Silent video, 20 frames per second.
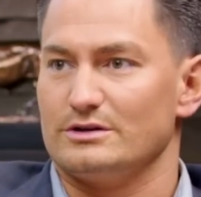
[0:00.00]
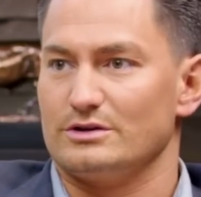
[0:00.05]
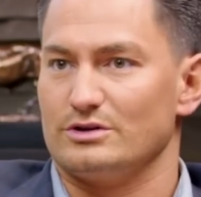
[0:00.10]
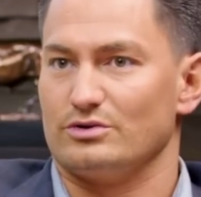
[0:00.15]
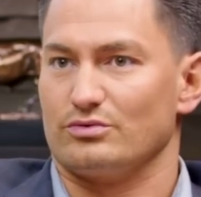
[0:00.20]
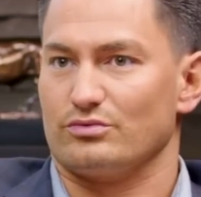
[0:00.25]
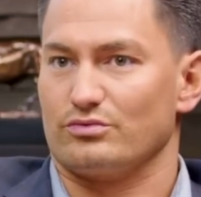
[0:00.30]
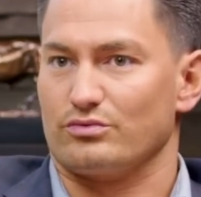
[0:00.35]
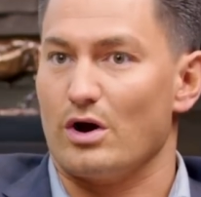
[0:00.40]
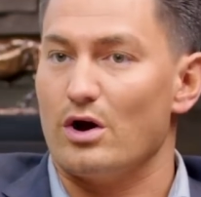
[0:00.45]

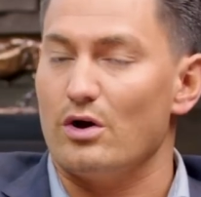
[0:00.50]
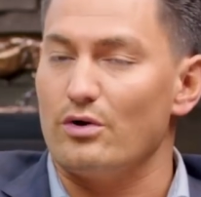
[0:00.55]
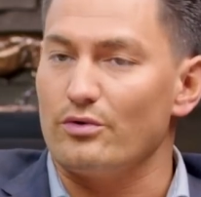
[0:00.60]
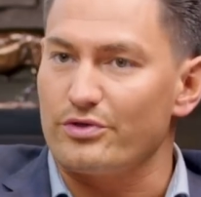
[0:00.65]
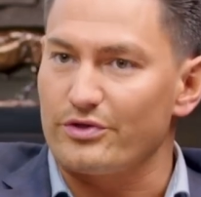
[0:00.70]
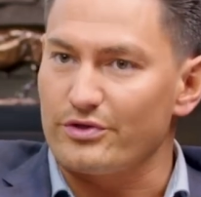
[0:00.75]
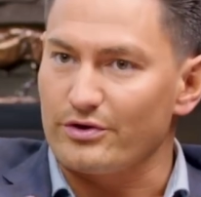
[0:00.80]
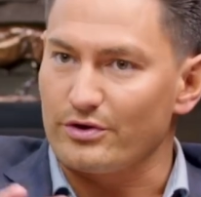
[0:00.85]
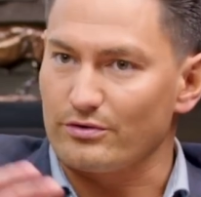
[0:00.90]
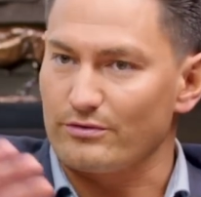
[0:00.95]

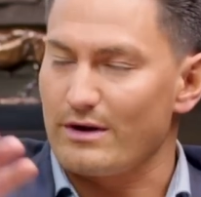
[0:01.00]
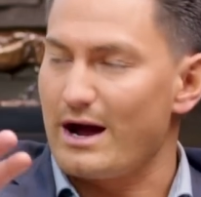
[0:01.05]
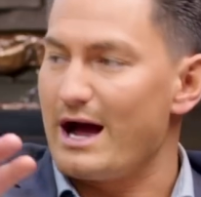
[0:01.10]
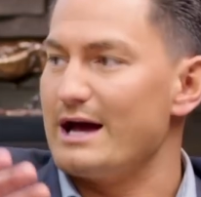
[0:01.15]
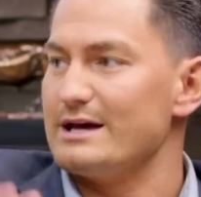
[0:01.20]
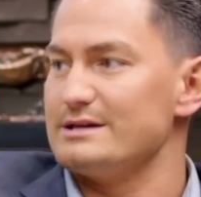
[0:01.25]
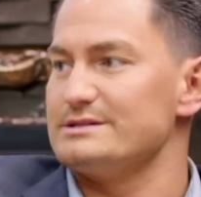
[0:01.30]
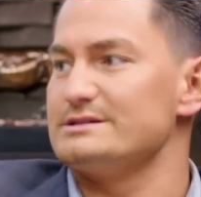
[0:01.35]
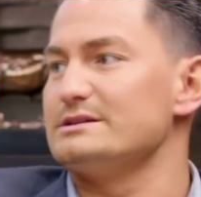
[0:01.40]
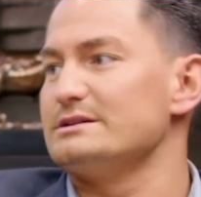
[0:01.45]
growth
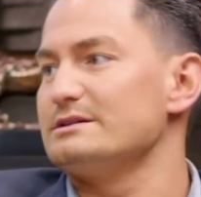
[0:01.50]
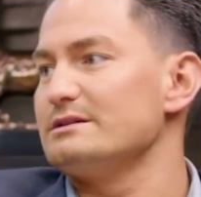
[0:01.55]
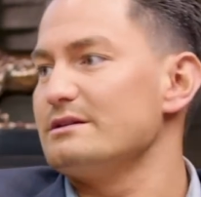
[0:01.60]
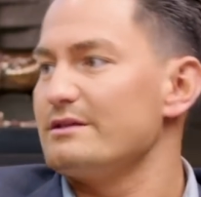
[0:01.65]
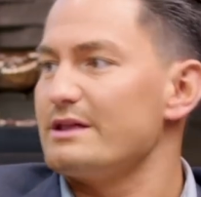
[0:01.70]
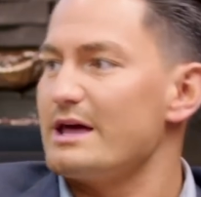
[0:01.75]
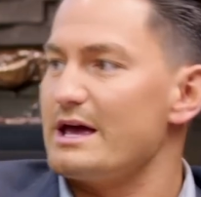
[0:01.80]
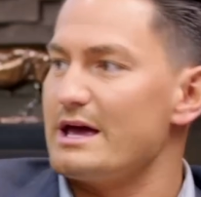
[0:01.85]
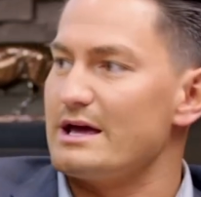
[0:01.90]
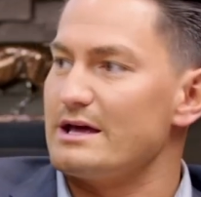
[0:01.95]
horizon
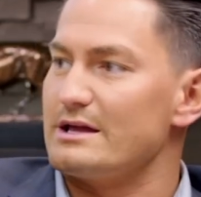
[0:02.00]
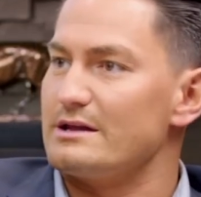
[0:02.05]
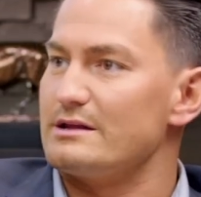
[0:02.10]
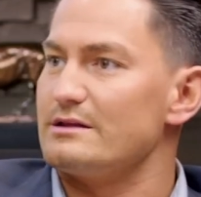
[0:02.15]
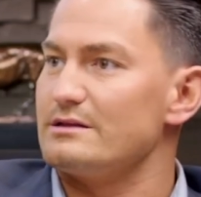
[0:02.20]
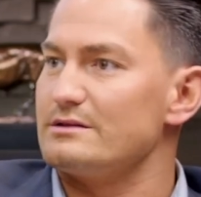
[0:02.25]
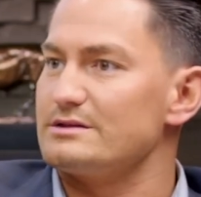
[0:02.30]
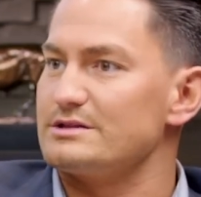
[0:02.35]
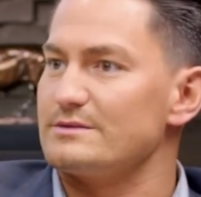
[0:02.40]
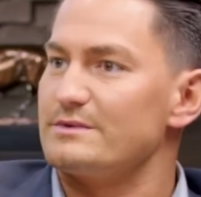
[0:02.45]
than
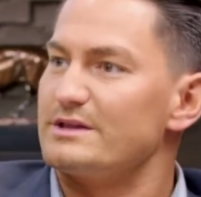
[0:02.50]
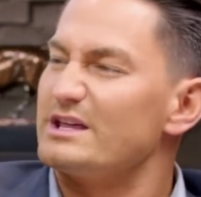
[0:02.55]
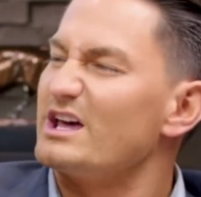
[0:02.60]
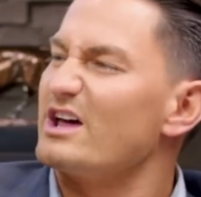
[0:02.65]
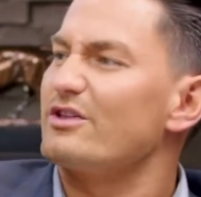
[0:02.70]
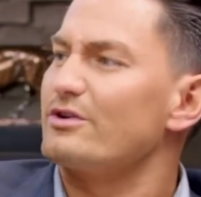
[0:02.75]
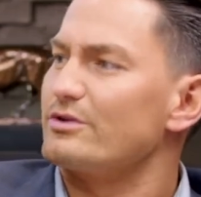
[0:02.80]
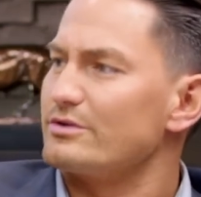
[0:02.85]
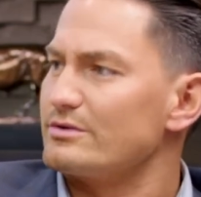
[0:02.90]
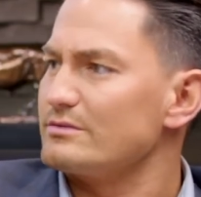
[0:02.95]
some of the
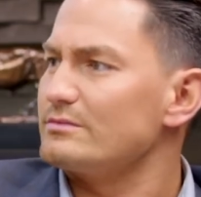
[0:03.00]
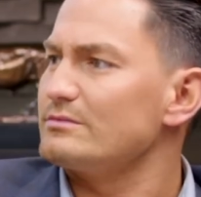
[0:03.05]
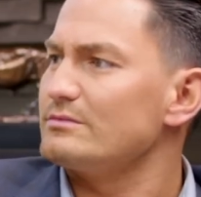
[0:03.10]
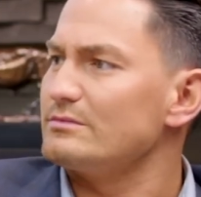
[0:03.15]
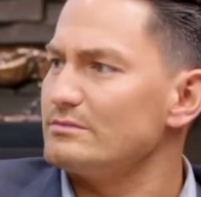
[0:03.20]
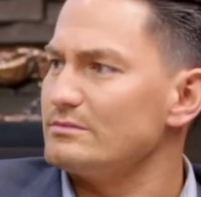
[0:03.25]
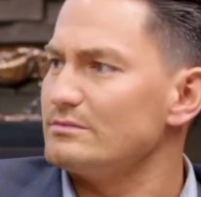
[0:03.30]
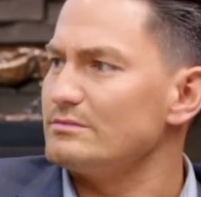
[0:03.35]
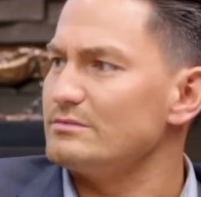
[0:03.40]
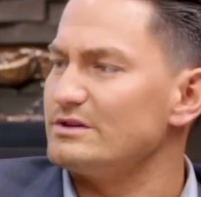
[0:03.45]
other
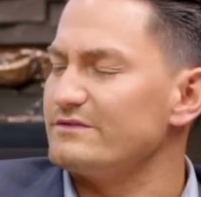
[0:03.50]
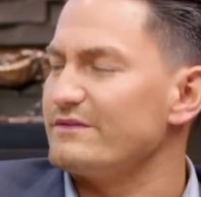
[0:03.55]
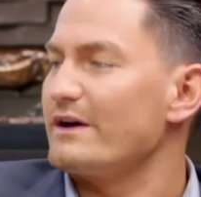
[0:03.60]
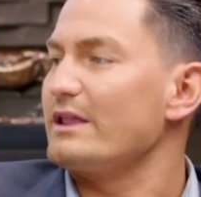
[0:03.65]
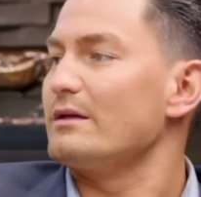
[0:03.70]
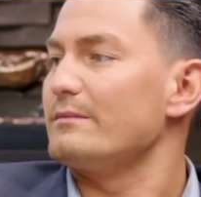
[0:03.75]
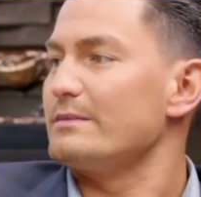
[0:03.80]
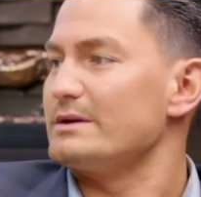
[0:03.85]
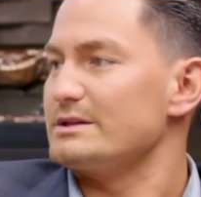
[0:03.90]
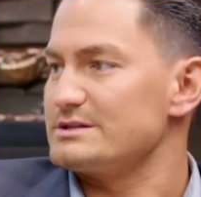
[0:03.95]

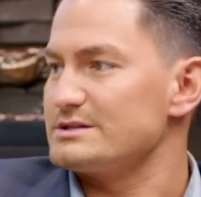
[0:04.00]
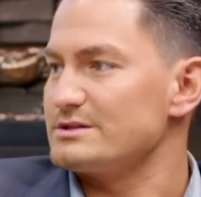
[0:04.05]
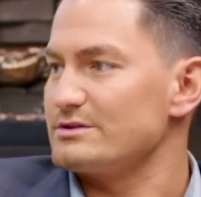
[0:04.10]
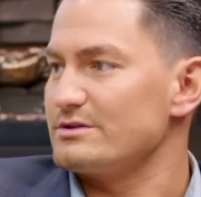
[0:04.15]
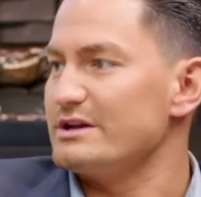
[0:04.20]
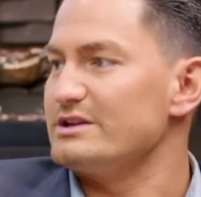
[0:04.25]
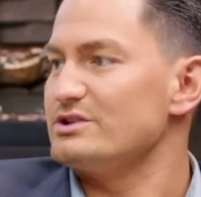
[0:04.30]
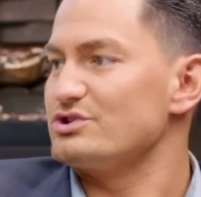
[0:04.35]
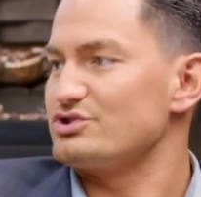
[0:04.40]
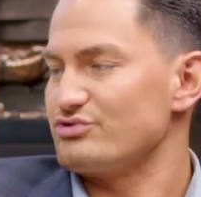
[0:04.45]
developments or
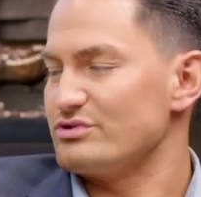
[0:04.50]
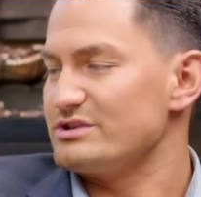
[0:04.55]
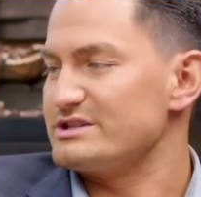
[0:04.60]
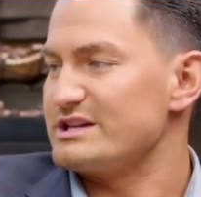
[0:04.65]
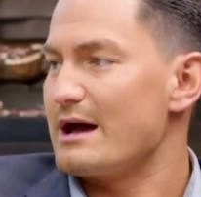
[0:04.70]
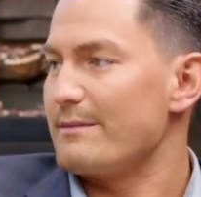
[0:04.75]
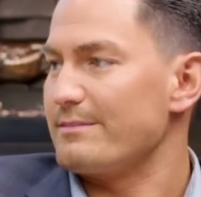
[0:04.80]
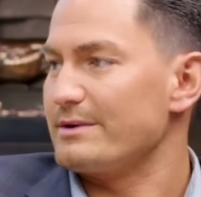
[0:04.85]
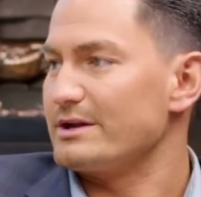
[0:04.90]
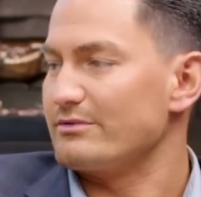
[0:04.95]
industries
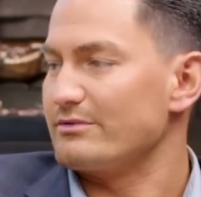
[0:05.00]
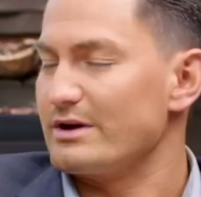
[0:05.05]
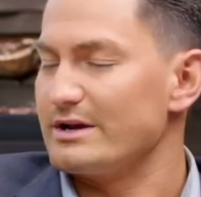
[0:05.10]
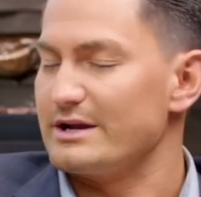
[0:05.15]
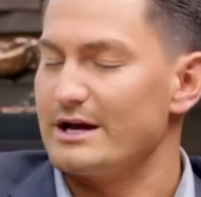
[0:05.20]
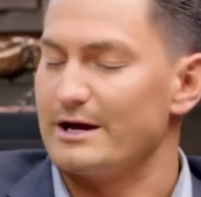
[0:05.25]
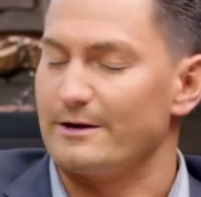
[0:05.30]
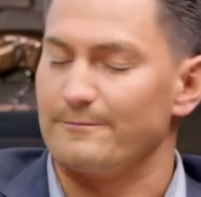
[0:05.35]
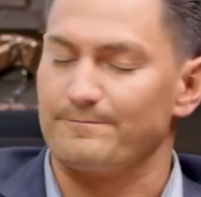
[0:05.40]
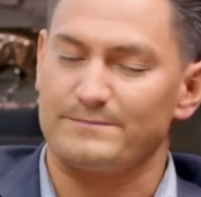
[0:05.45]
happening
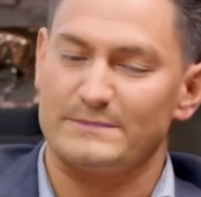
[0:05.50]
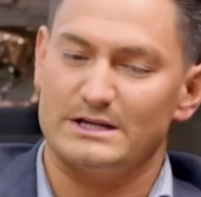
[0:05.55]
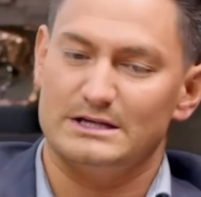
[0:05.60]
now.